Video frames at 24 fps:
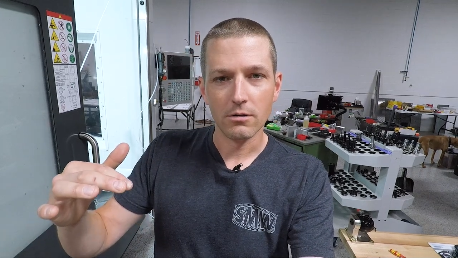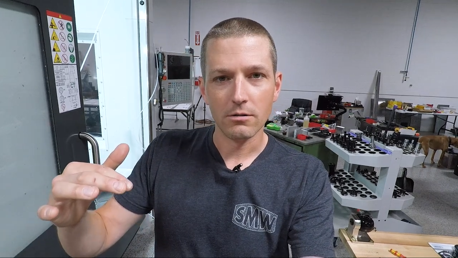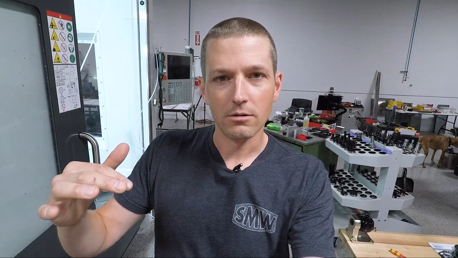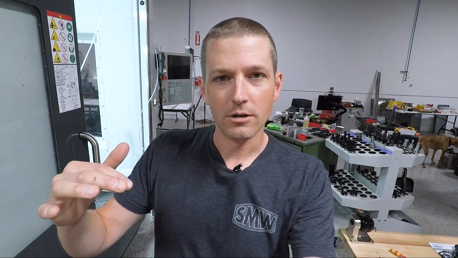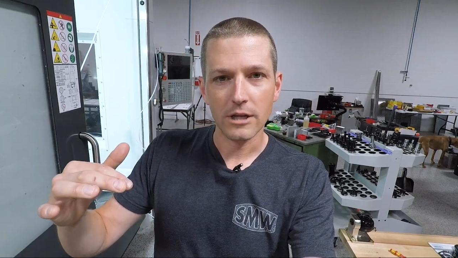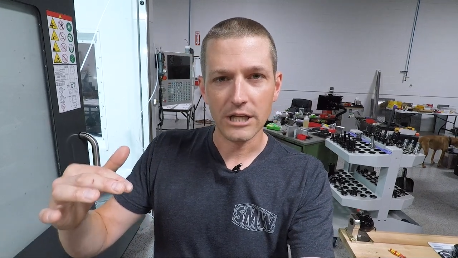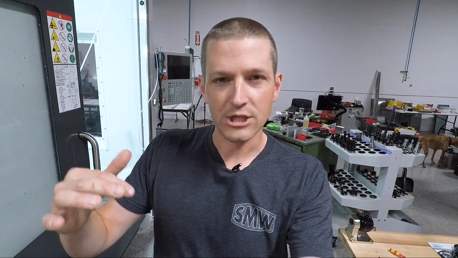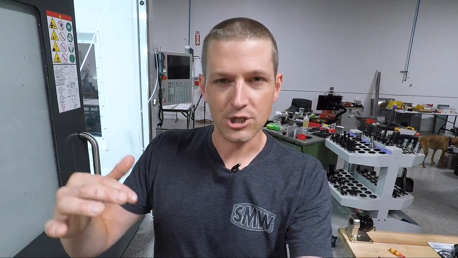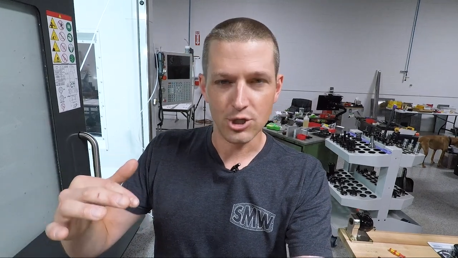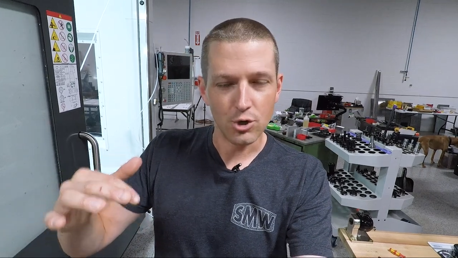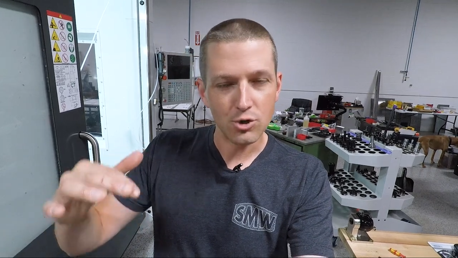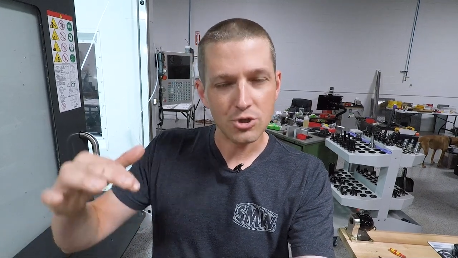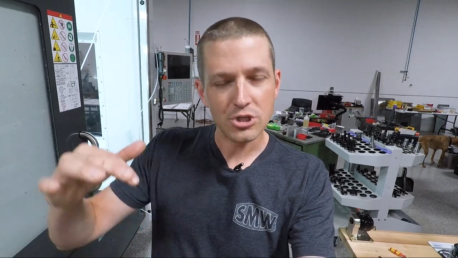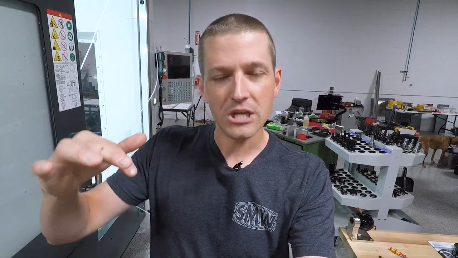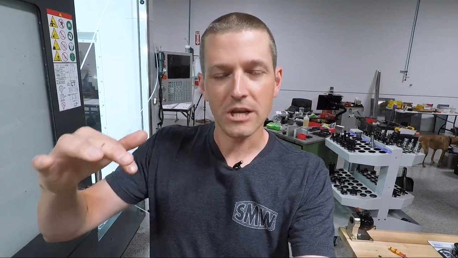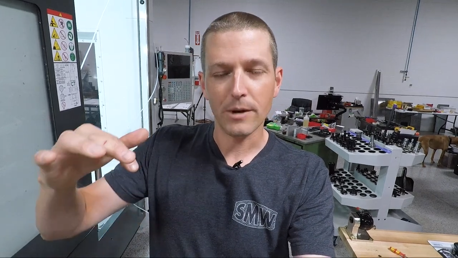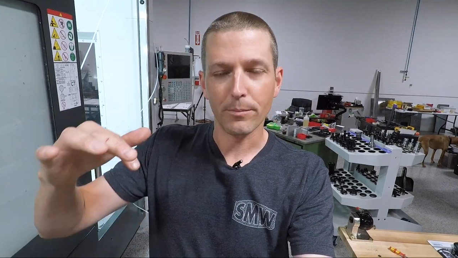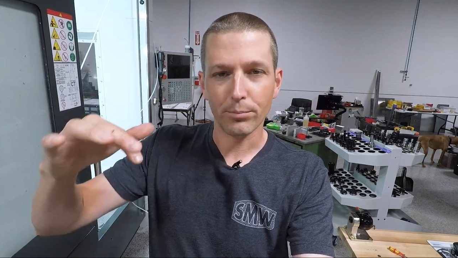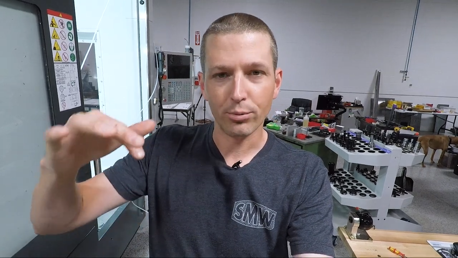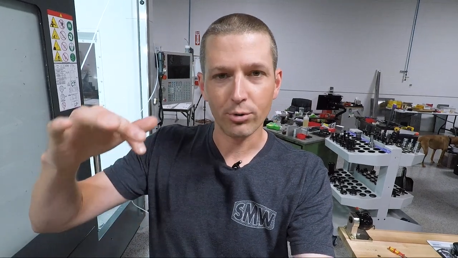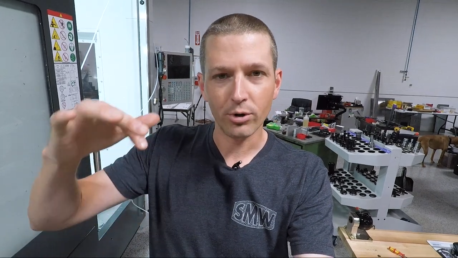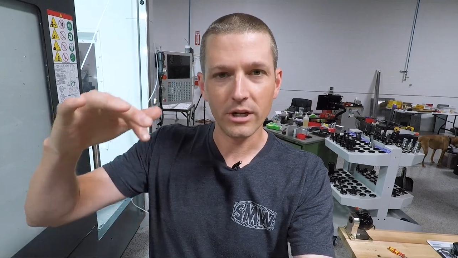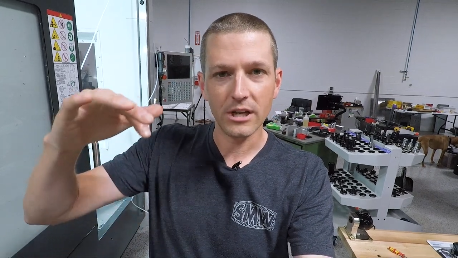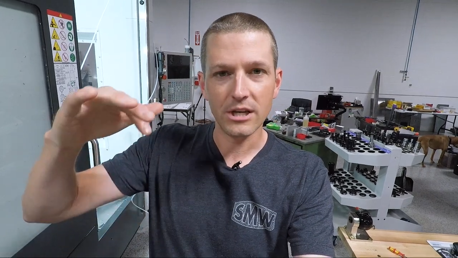it's usually a
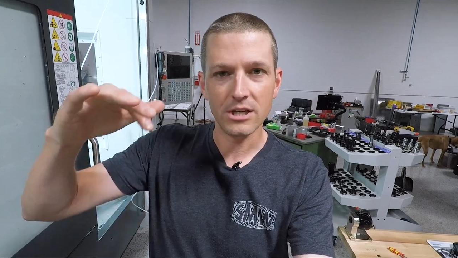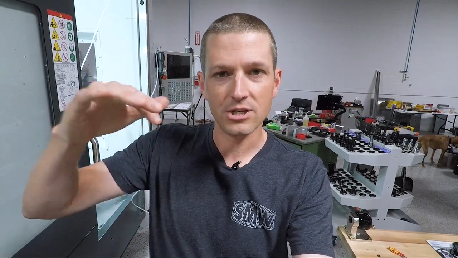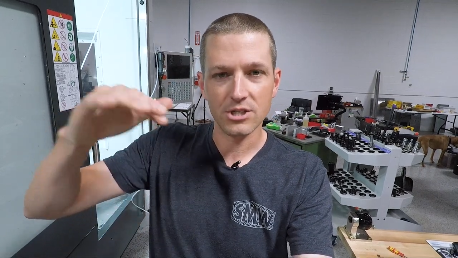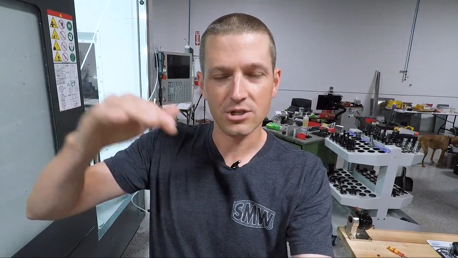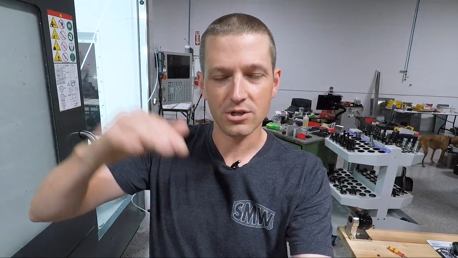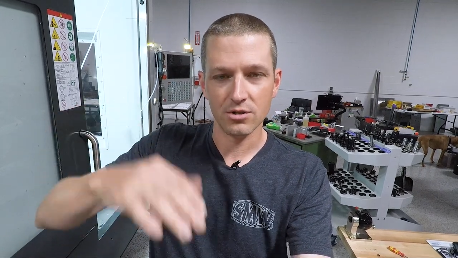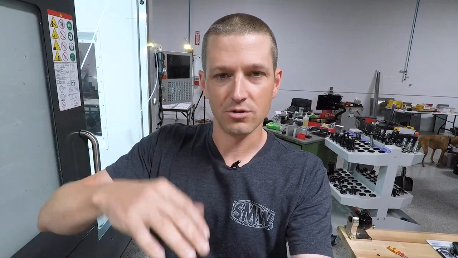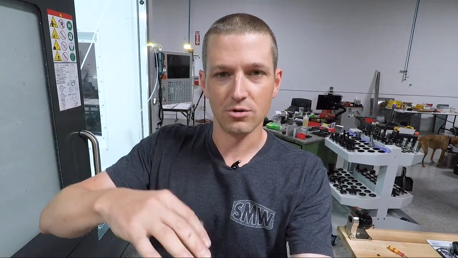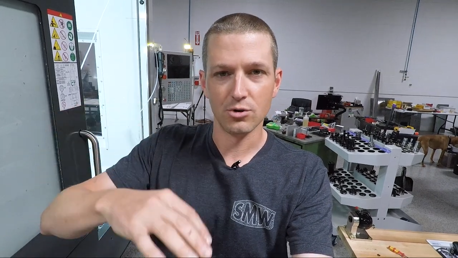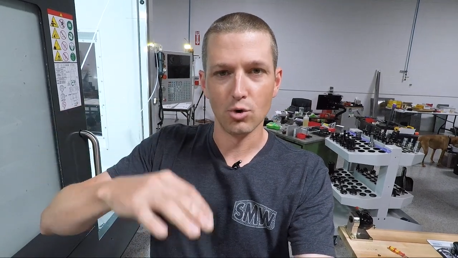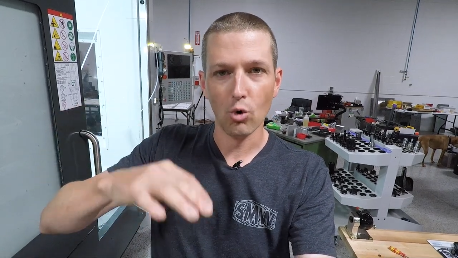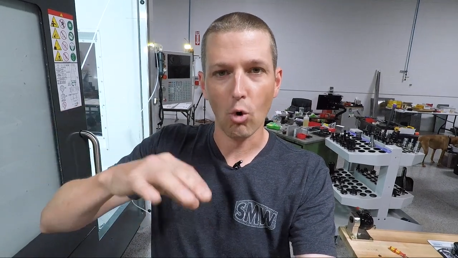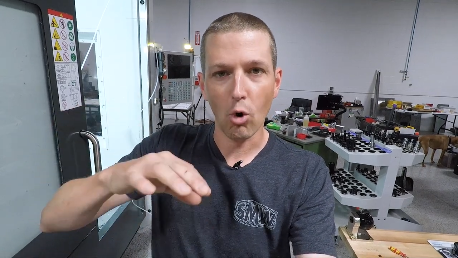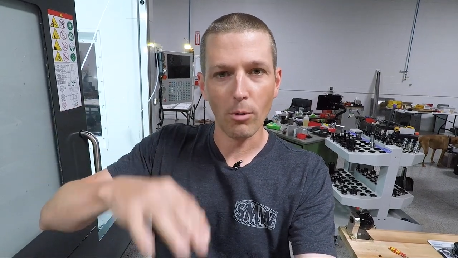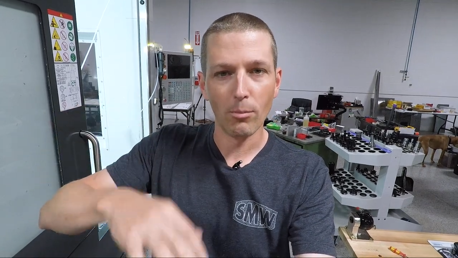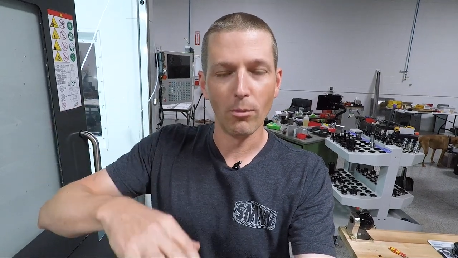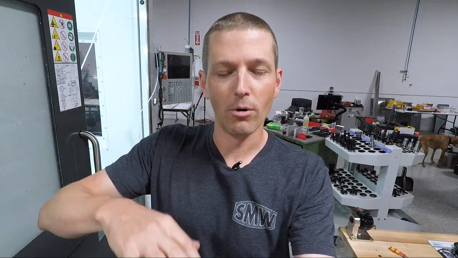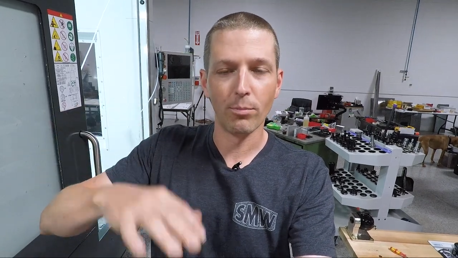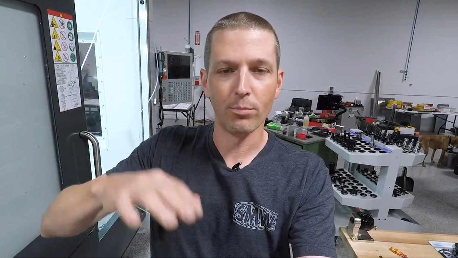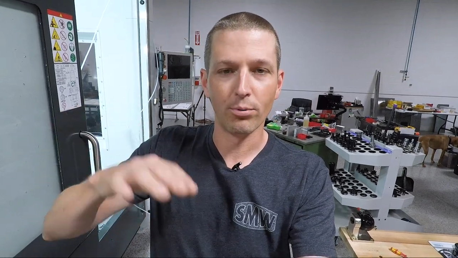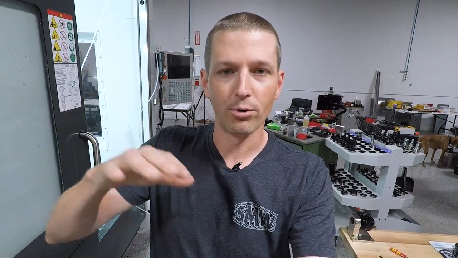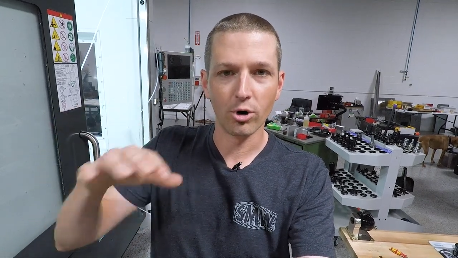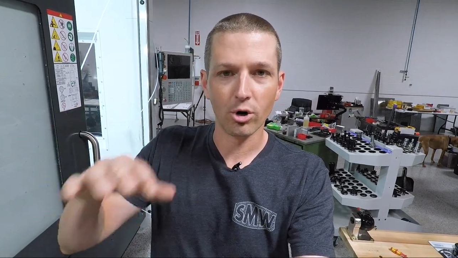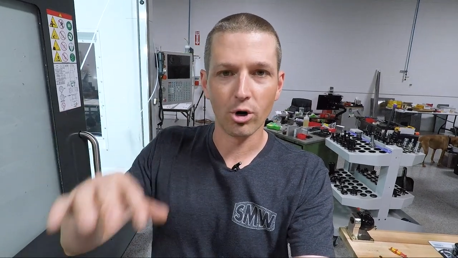pretty
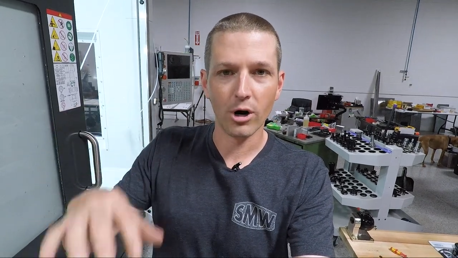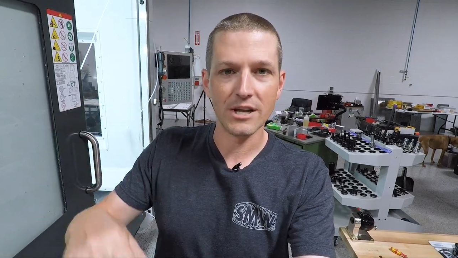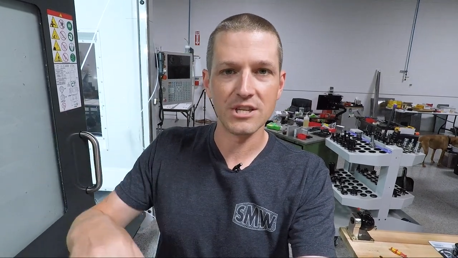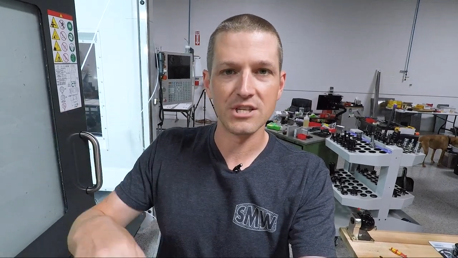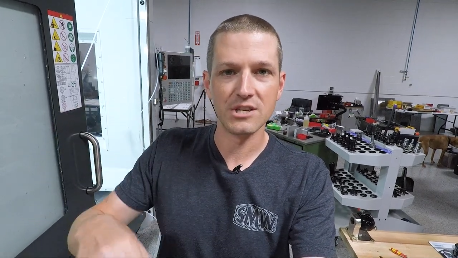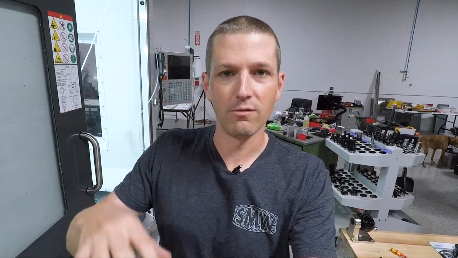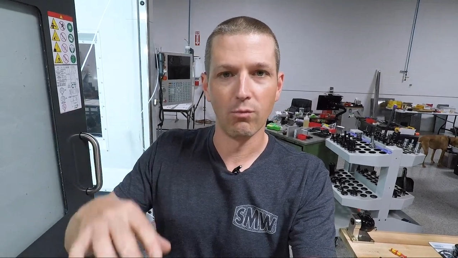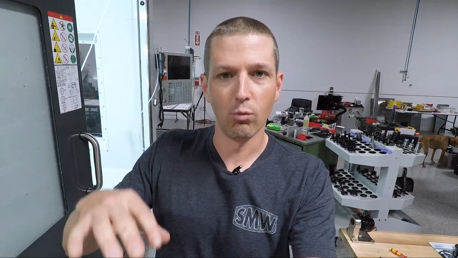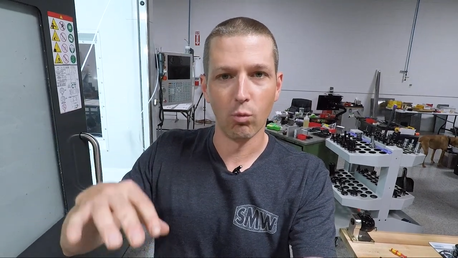normal progressive